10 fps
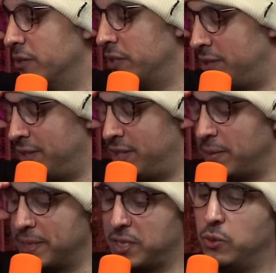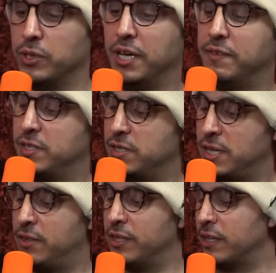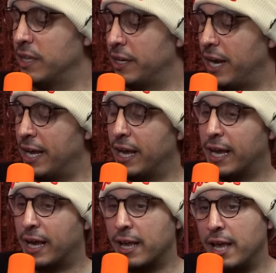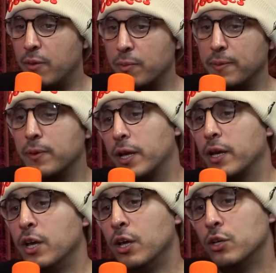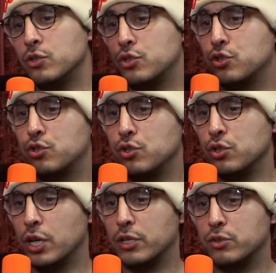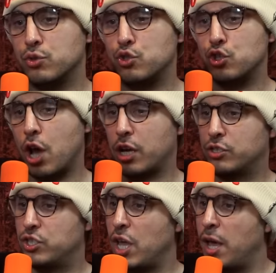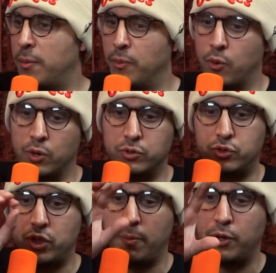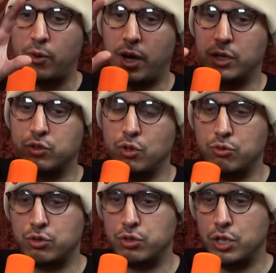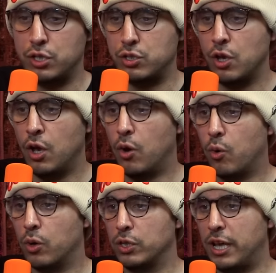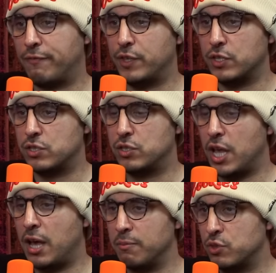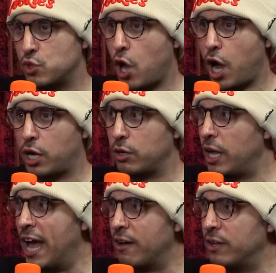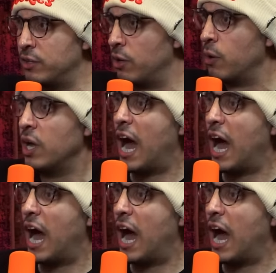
The, the thing about the whole leftist is I think that like I I, I hate when people are like like suck dem or democratic socialist or leftist dem suck uh, you know,